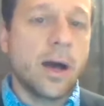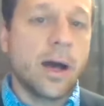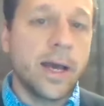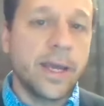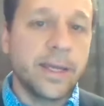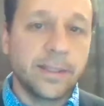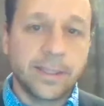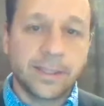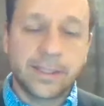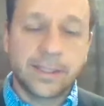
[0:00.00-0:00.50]

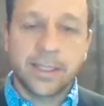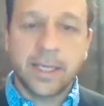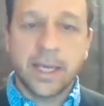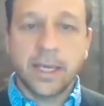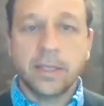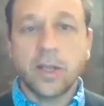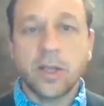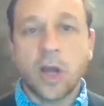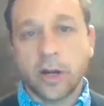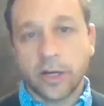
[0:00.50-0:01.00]
in the
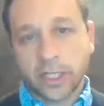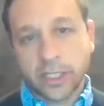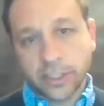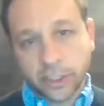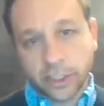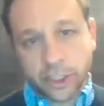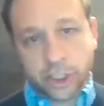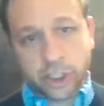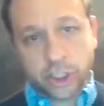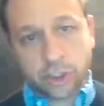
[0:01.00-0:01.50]
skin are
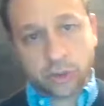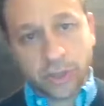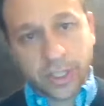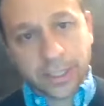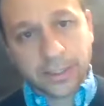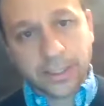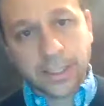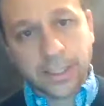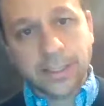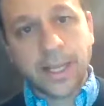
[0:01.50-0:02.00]

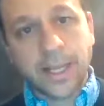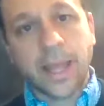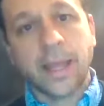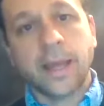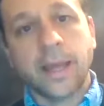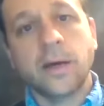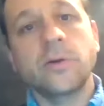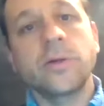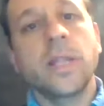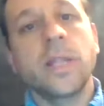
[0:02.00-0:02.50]
constricting
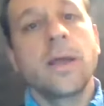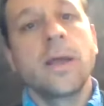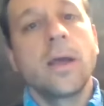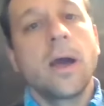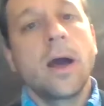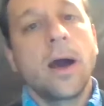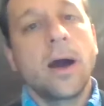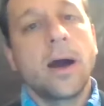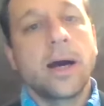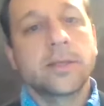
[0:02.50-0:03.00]
down,
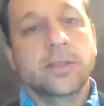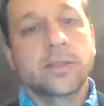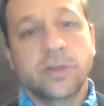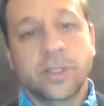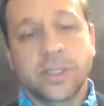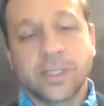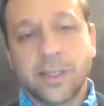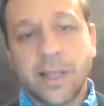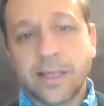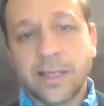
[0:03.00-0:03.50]
so
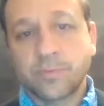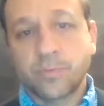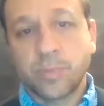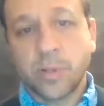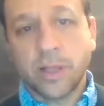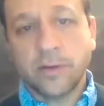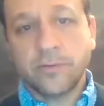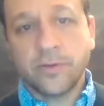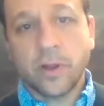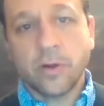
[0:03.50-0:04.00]
there's less
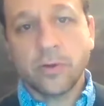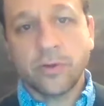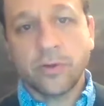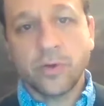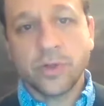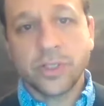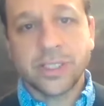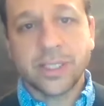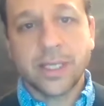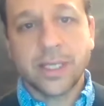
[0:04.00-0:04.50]
blood flow through
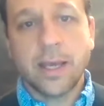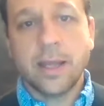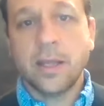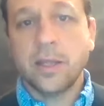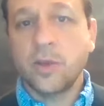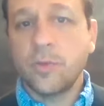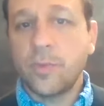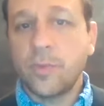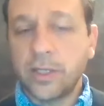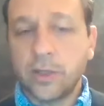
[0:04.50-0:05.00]
the skin,
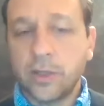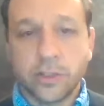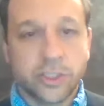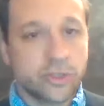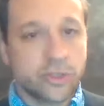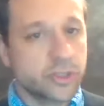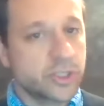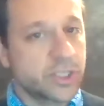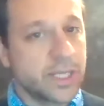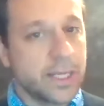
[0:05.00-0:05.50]
and you might notice
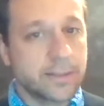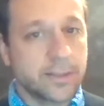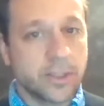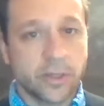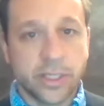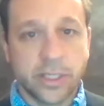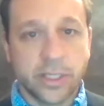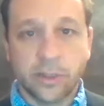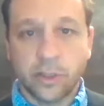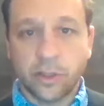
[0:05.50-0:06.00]
your skin
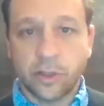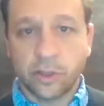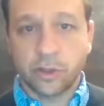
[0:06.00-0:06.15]
looking a little